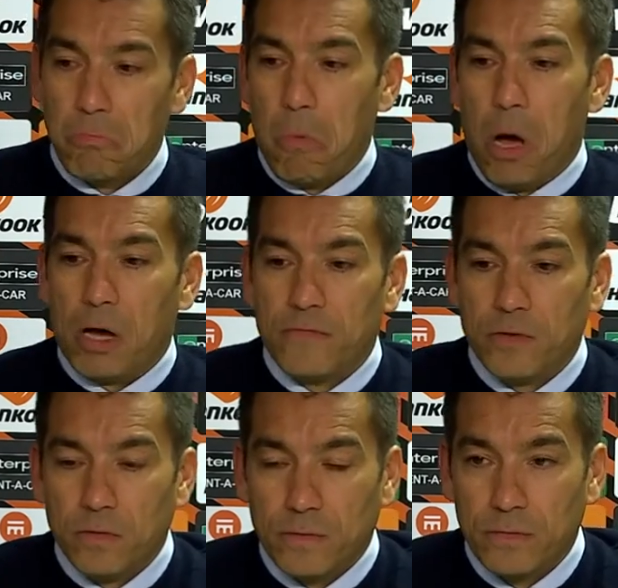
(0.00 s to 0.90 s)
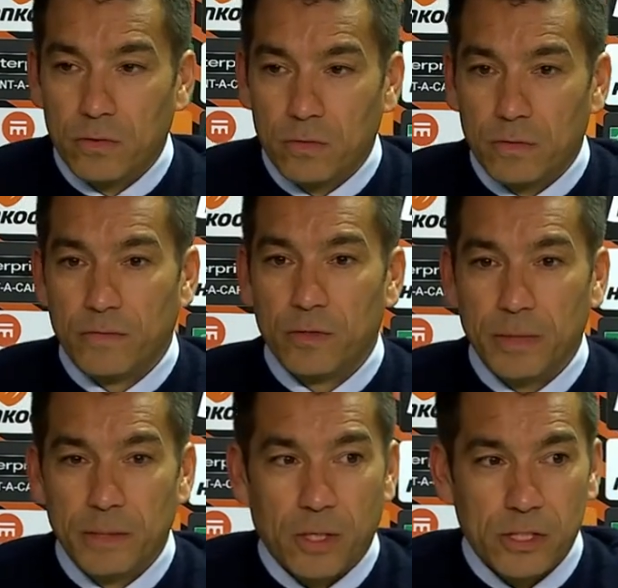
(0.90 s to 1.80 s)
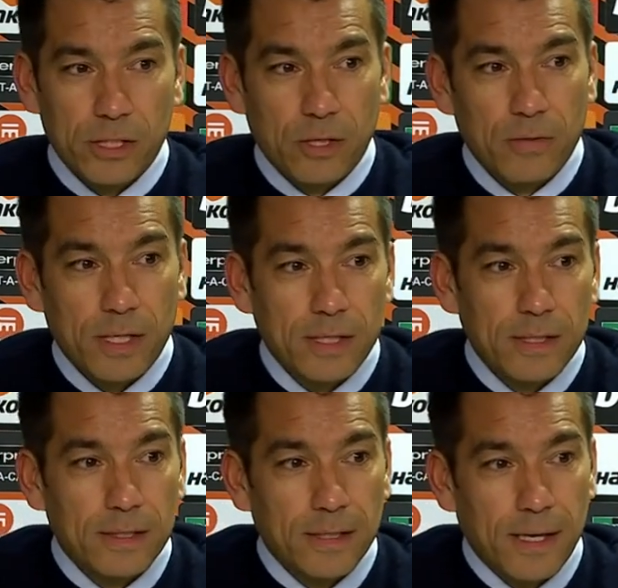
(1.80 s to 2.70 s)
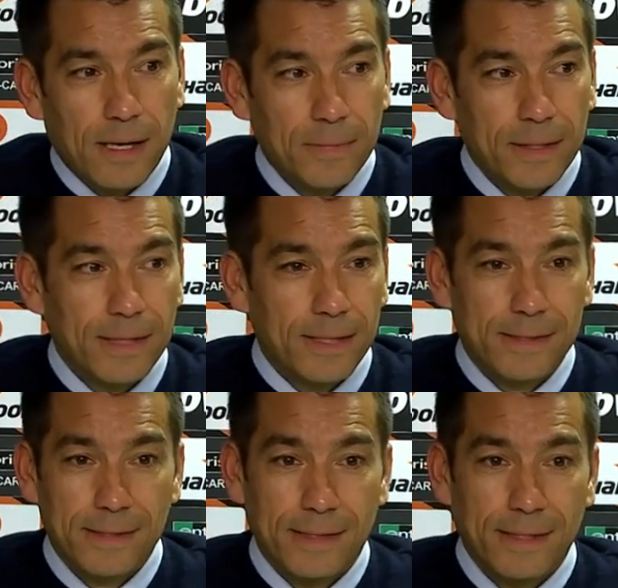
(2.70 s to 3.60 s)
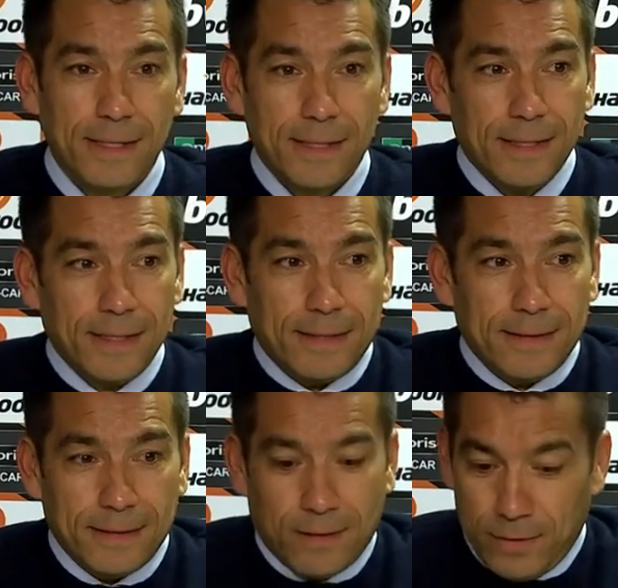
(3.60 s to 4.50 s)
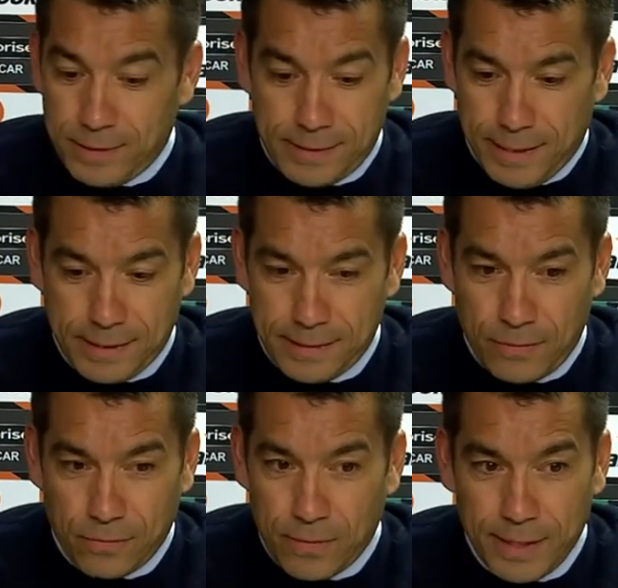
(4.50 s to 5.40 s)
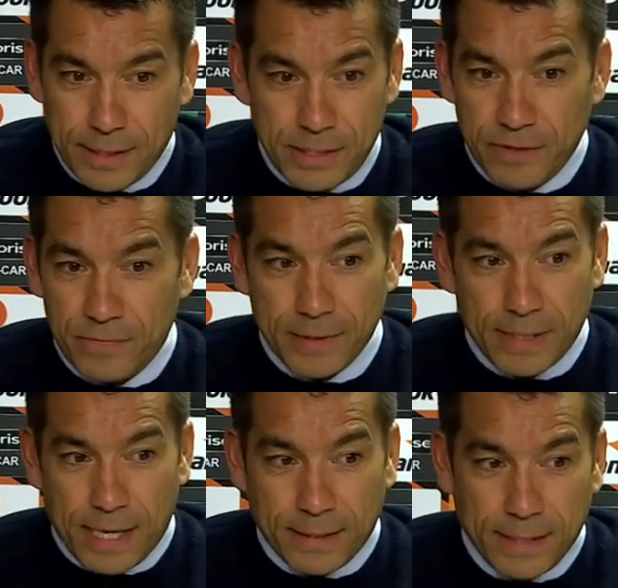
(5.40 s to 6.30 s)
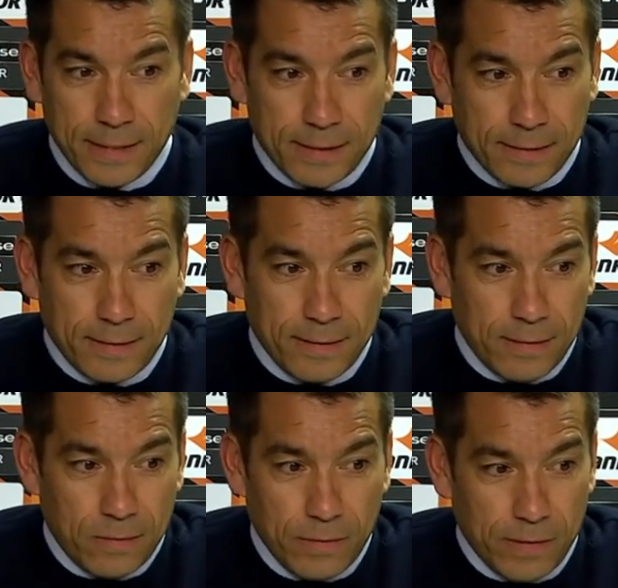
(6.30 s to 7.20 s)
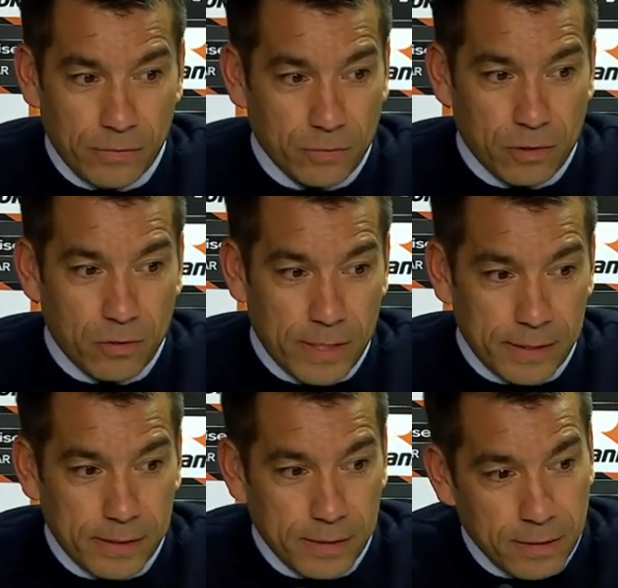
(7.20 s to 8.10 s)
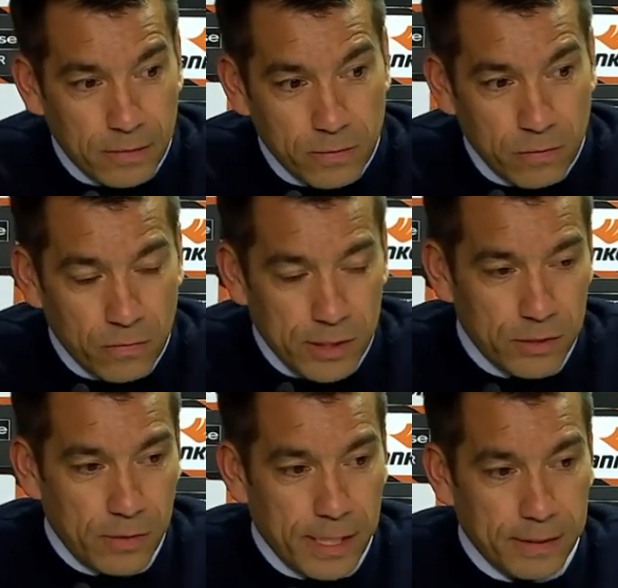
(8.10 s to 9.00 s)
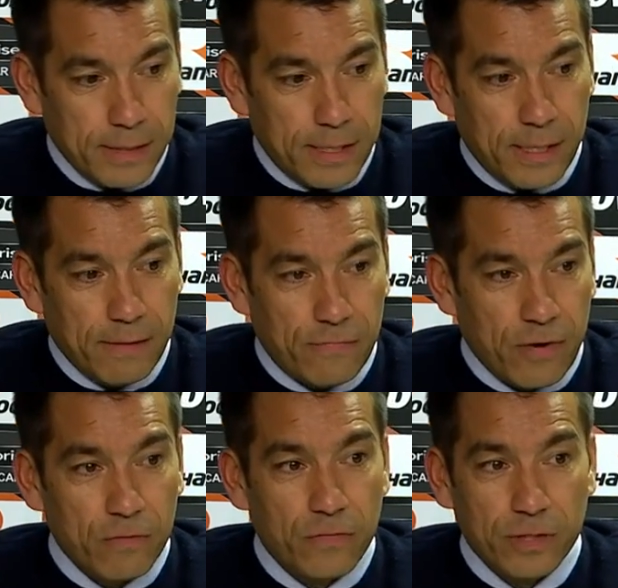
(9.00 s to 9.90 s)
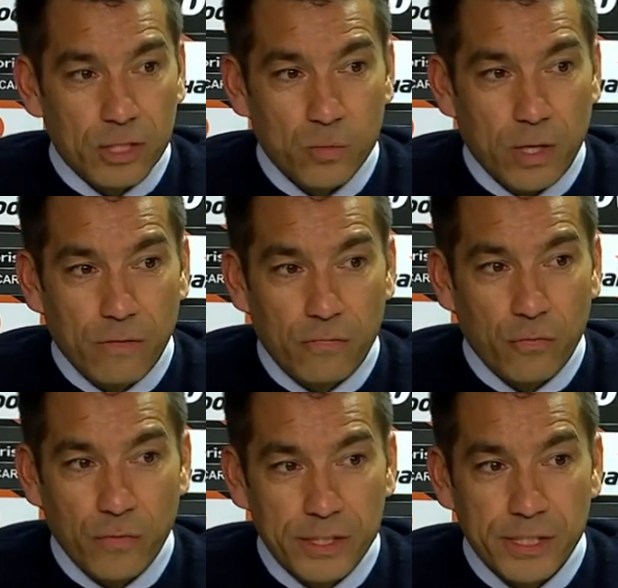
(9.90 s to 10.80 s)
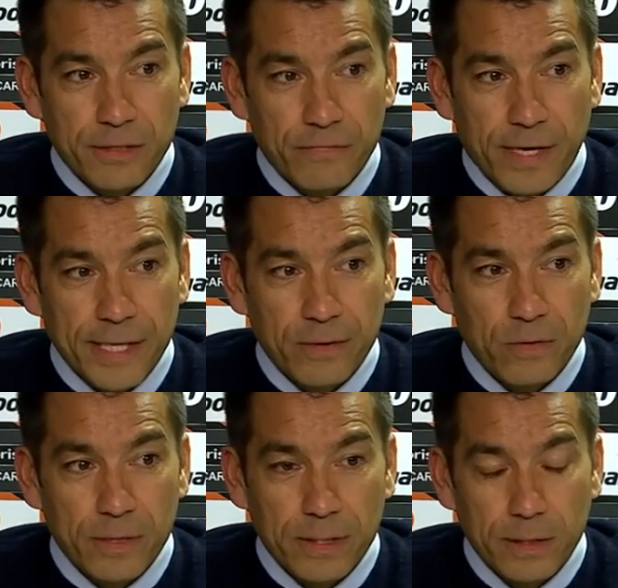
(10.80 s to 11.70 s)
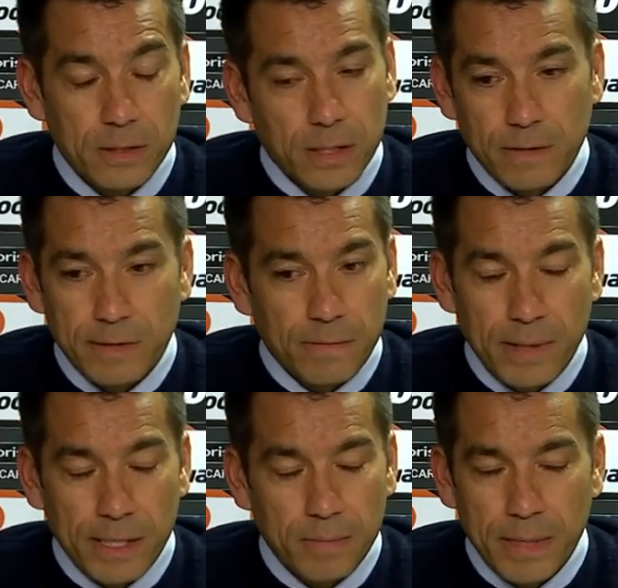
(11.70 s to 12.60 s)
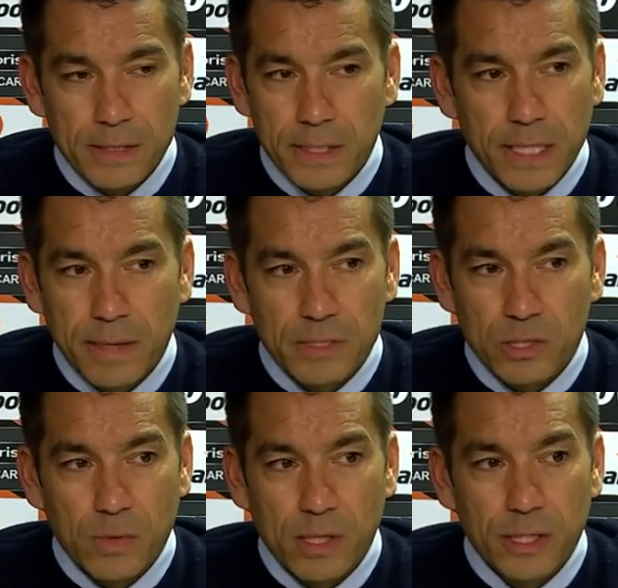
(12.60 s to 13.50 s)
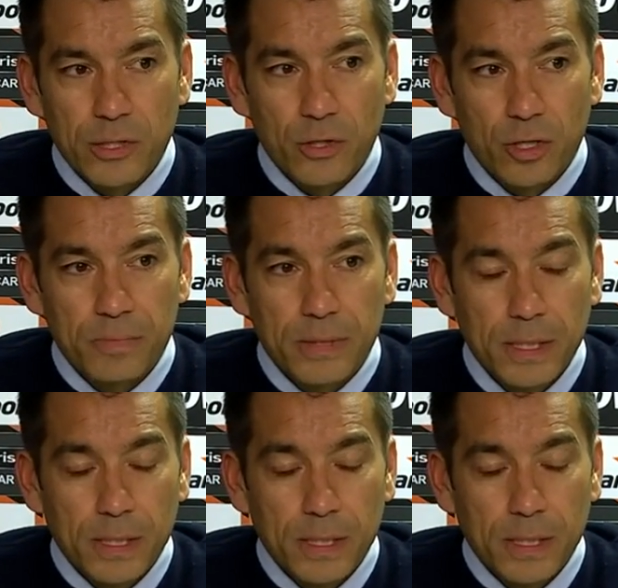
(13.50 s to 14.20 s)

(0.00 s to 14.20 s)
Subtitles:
Well, if you beat Barcelona, I mean, that's you know, it's a great achievement. I think, you know, we have to congratulate Frankfurt as well for reaching the final, and they played amazing games as well in Europe.